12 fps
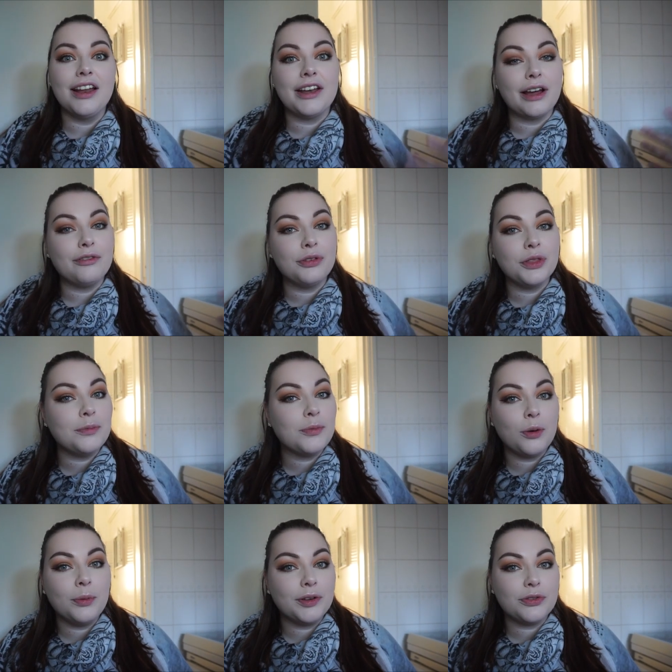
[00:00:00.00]
Now for the
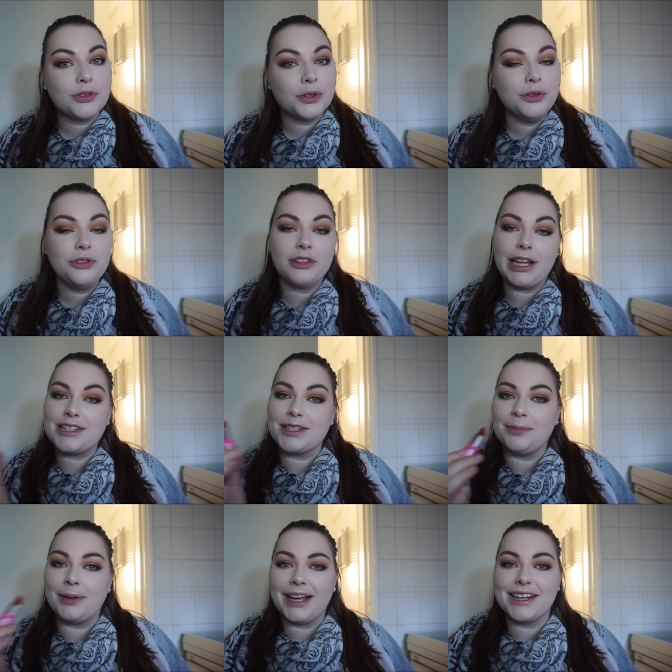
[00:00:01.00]
moment of truth, let's
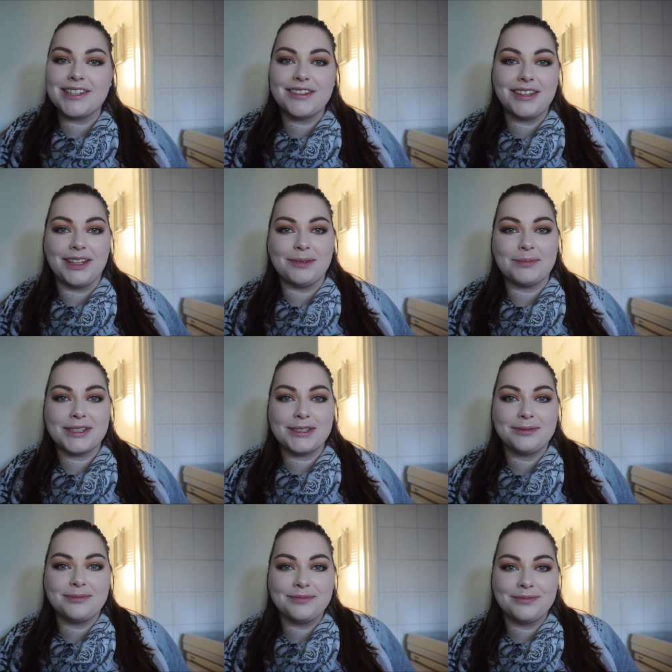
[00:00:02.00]
apply it to the lips.